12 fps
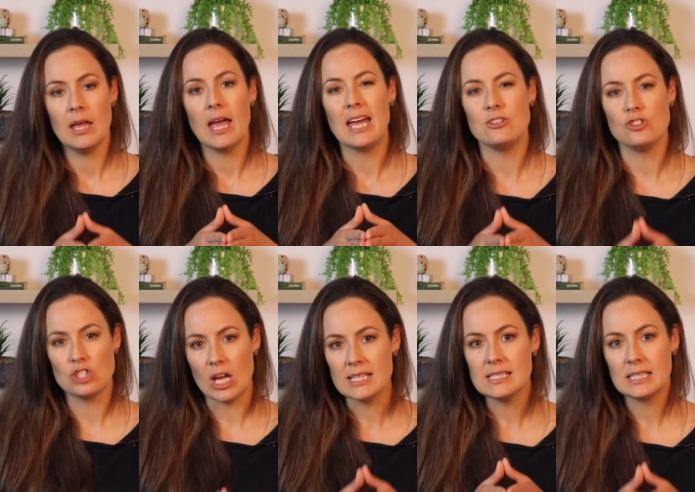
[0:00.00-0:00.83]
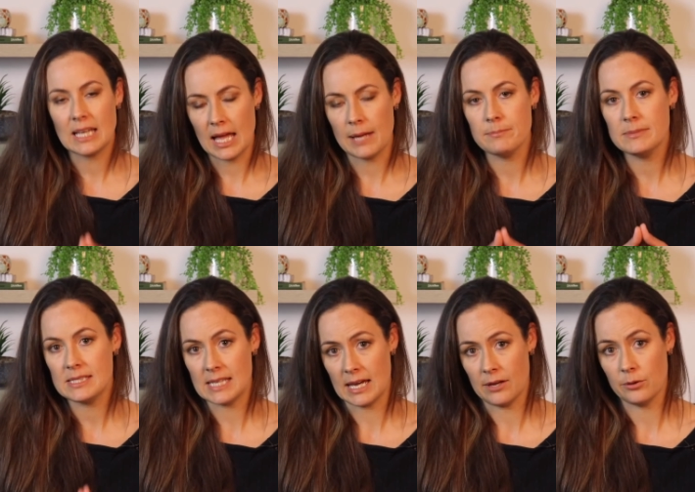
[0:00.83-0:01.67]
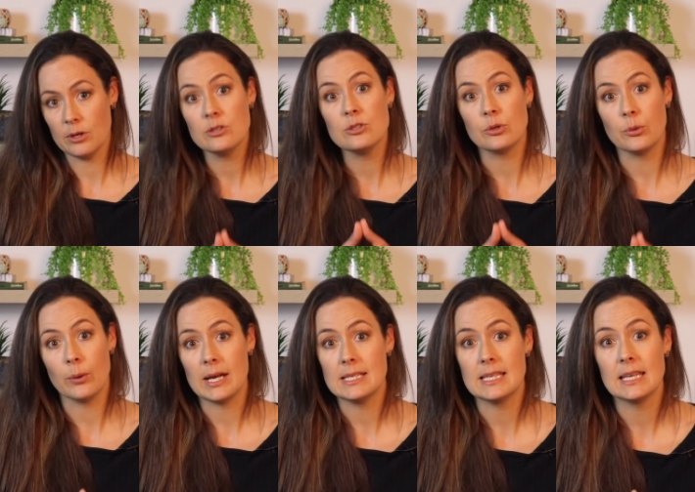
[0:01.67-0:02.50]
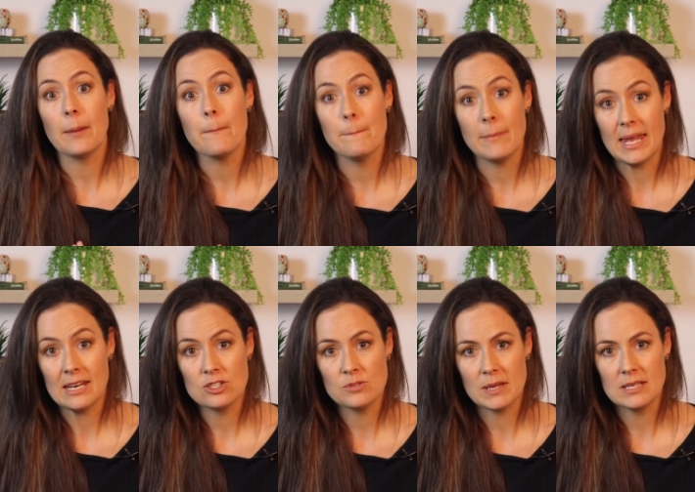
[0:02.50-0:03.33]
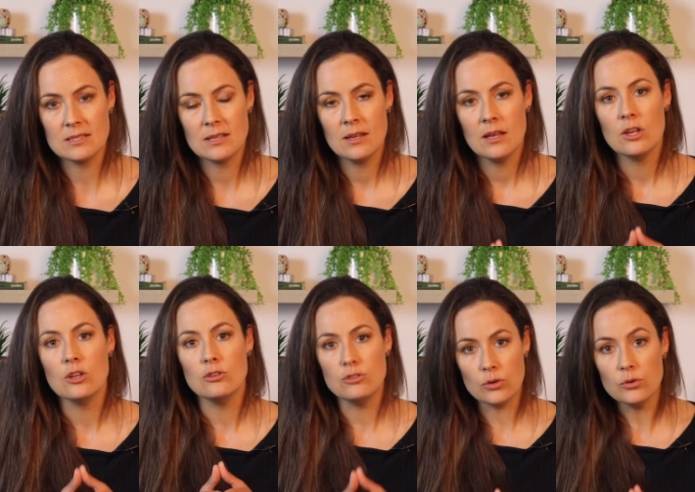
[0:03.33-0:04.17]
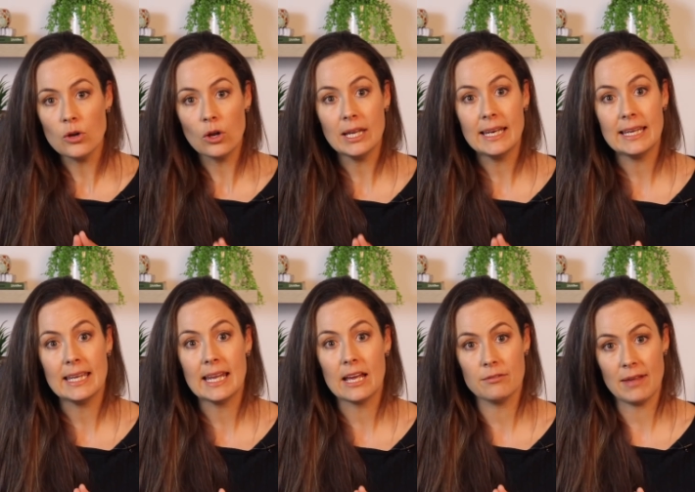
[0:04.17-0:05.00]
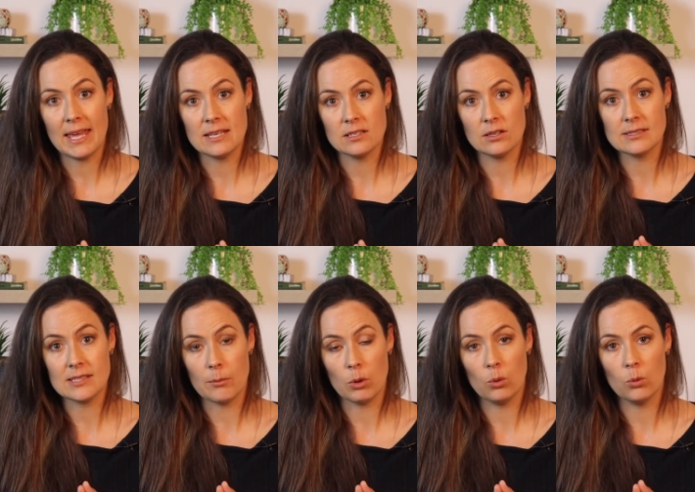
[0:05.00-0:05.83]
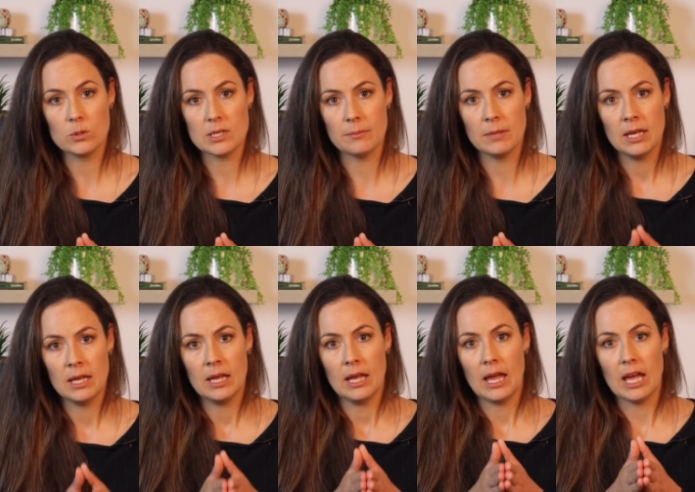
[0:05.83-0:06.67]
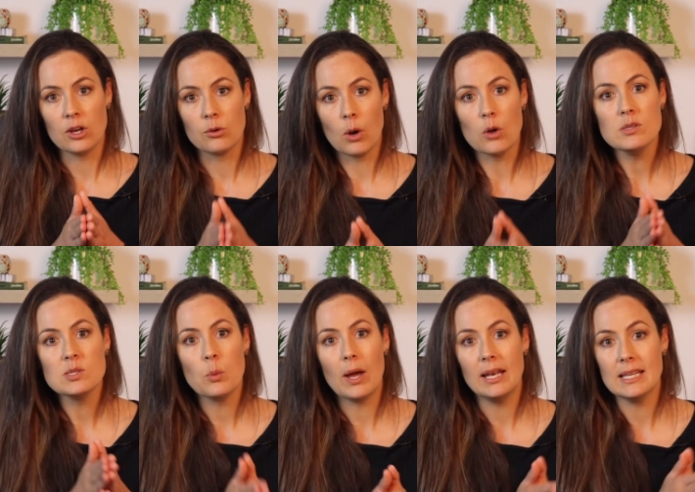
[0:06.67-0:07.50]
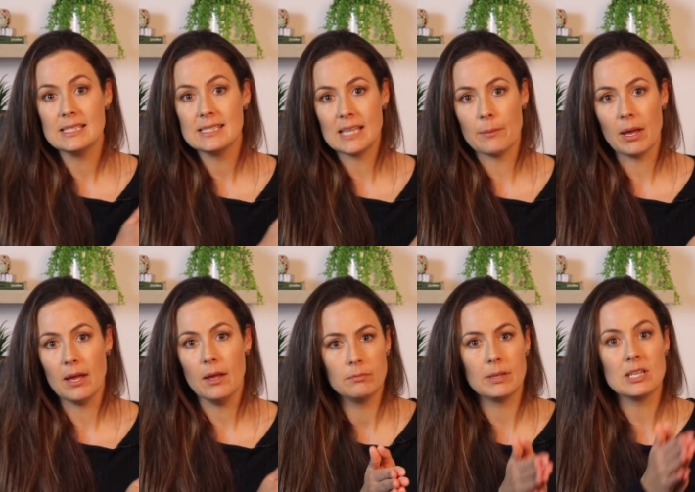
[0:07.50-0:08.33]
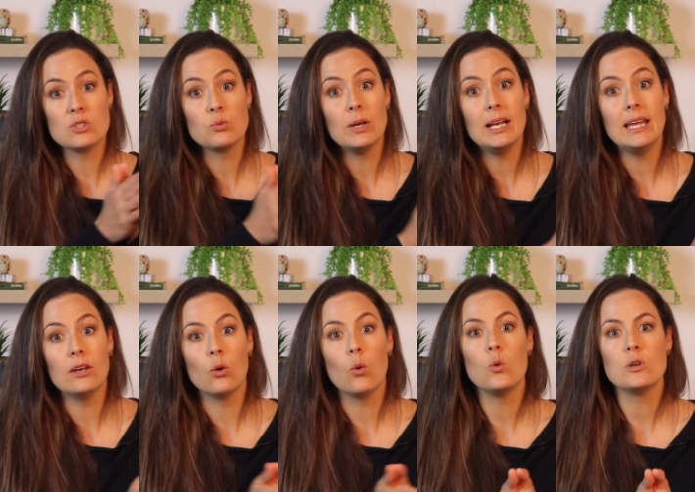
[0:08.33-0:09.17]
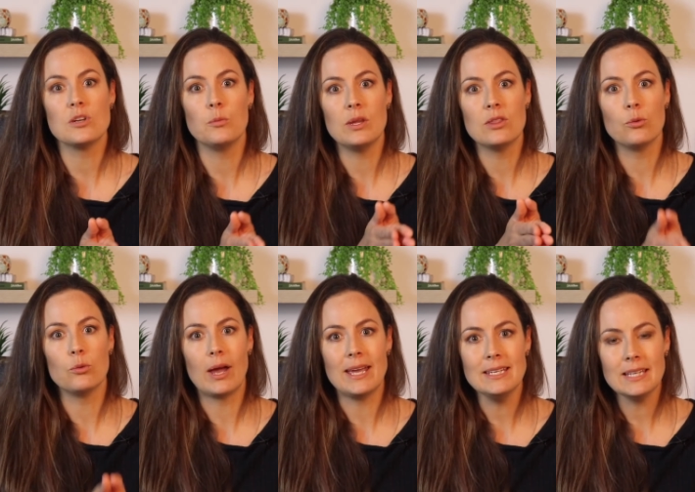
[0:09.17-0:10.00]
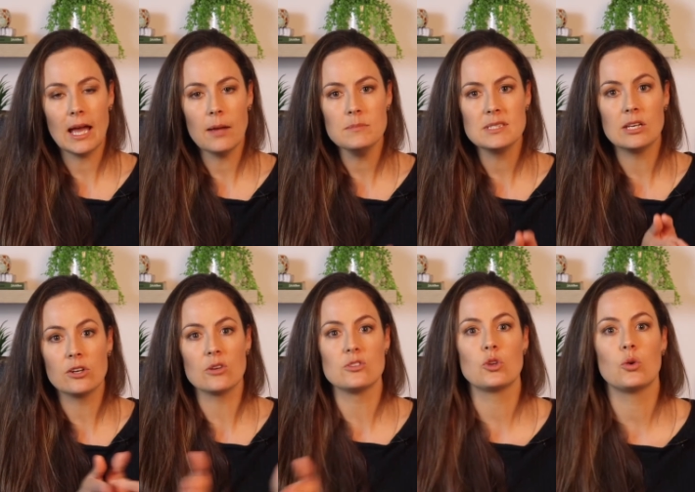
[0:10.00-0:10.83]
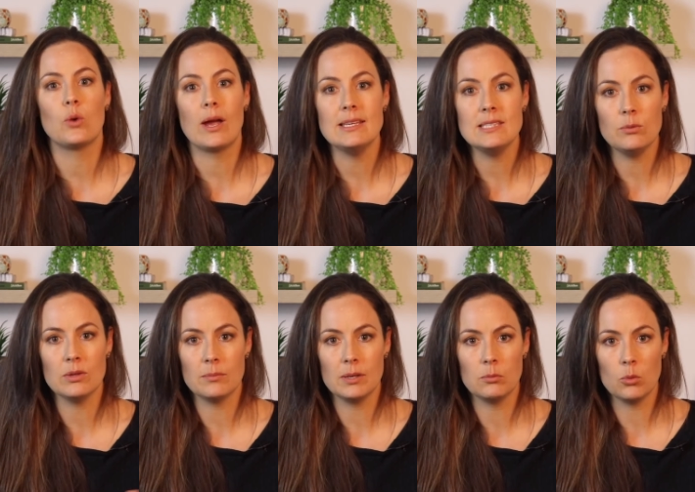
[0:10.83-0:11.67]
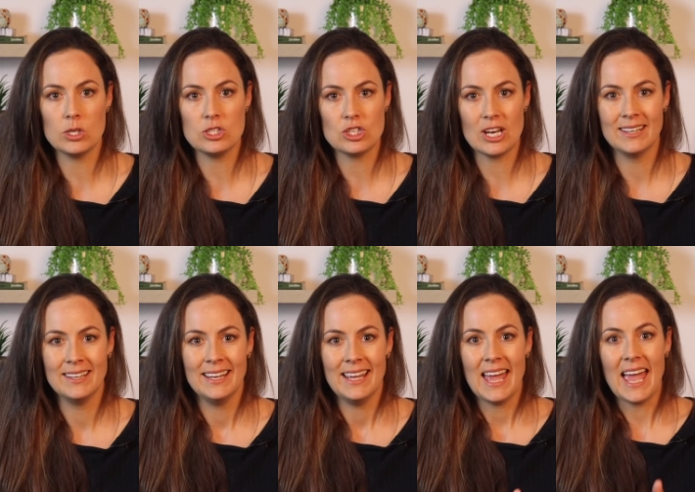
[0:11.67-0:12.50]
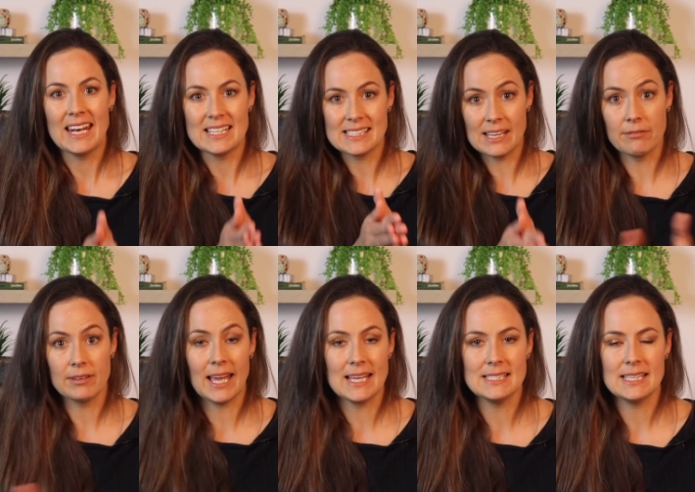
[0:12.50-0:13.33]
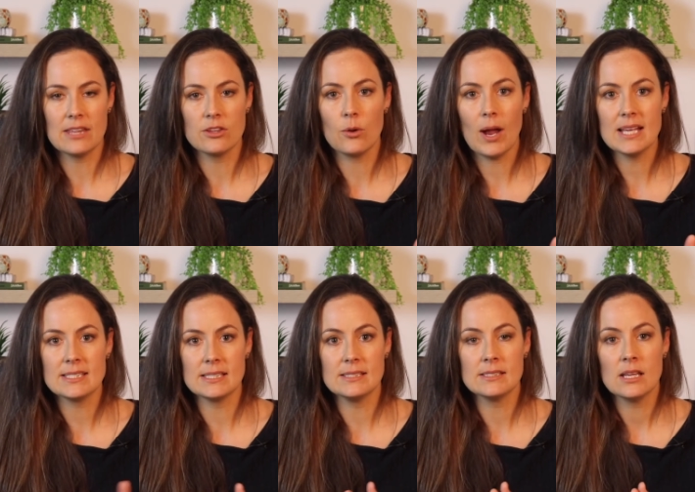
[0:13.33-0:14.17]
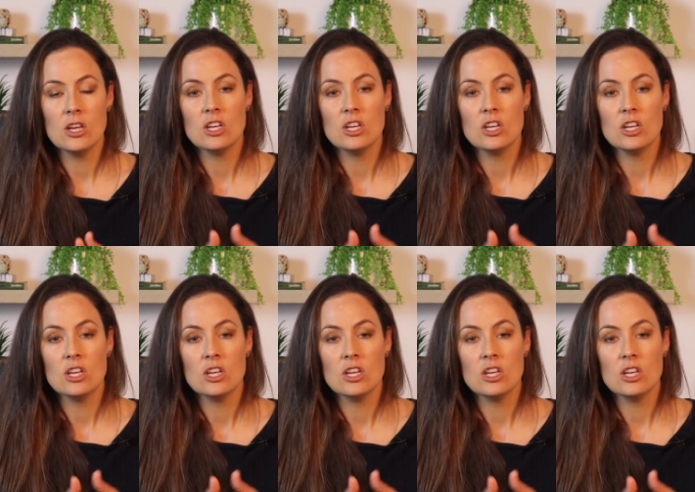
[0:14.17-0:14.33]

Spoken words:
It just comes down to grazing management. Do not let it get out of hand in summer, autumn. It grows well in summer, but it's really in autumn when the rain comes that it goes crazy with a bit of moisture and it suffocates the other grasses.